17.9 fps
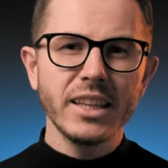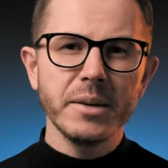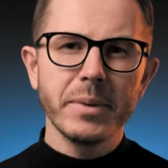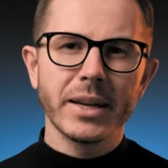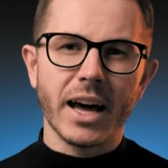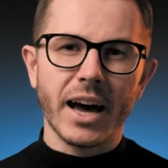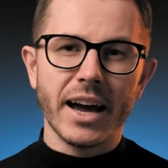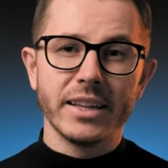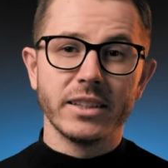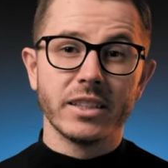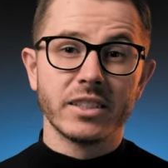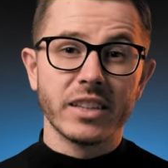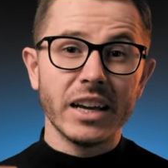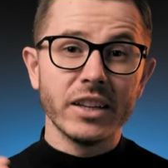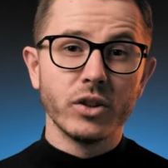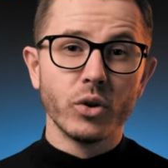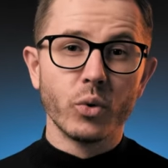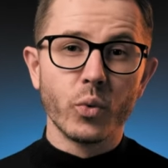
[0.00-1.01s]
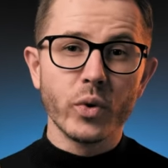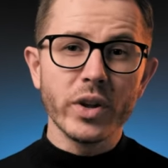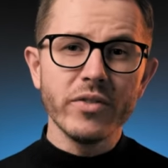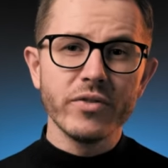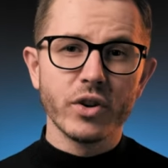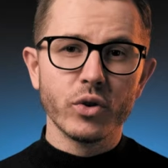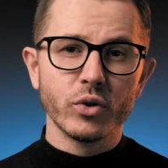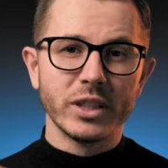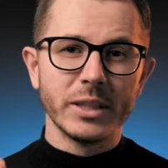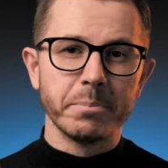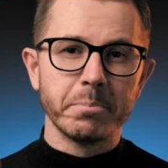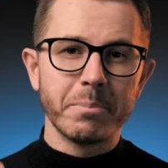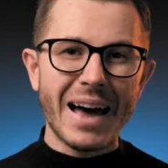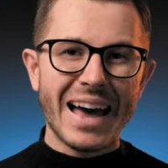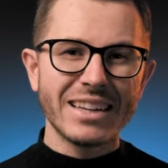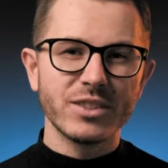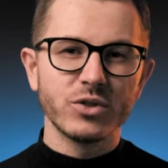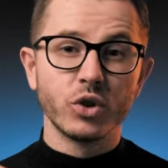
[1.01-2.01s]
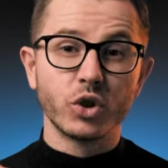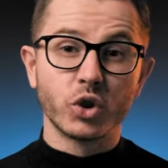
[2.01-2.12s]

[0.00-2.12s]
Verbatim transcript: team and I decided to review the best